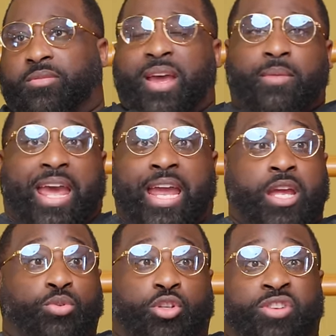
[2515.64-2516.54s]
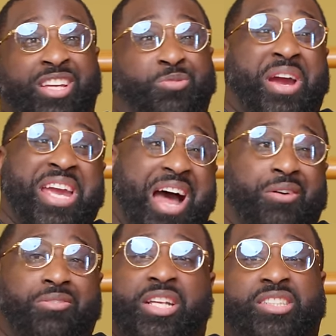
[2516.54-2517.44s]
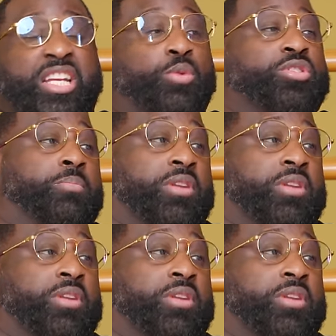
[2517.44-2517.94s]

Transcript: man. And he was on his way out. He still was a